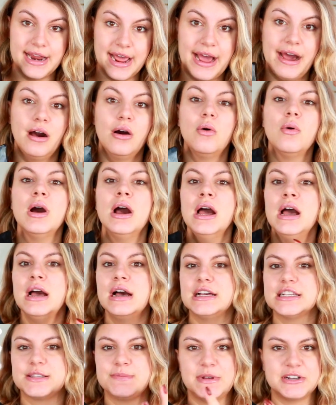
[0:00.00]
now,
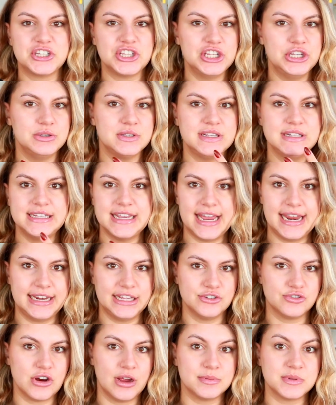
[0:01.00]
especially using tanning
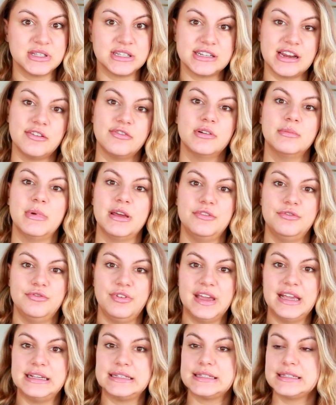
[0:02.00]
drops and stuff on my
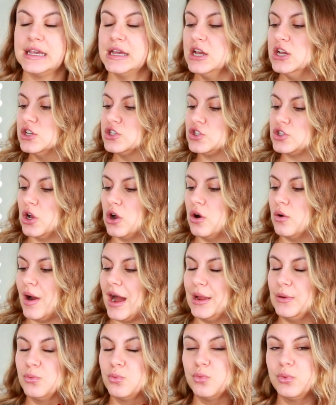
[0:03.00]
face. So
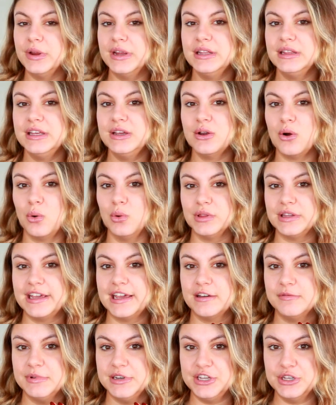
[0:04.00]
I really only
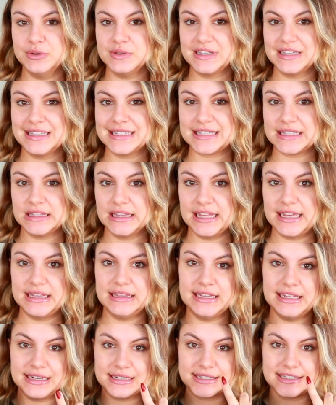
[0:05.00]
have been using this
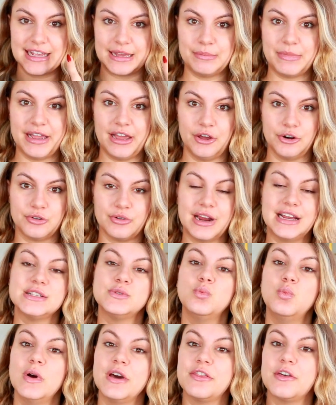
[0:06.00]
lately to set my under eyes
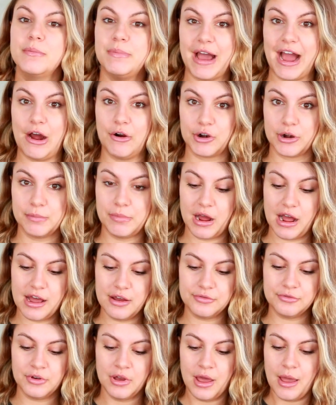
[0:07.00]
with a powder
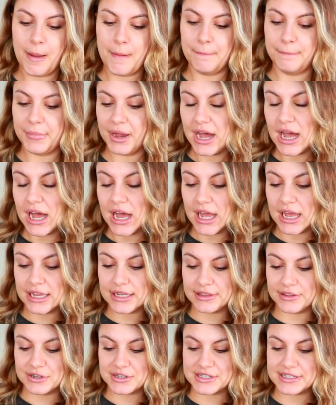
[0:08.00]
puff,
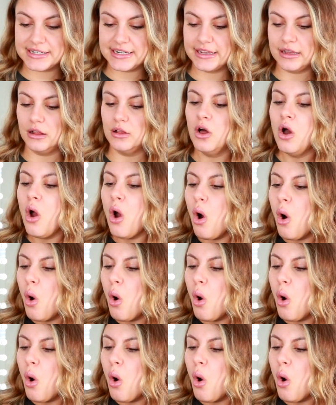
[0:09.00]
but there's still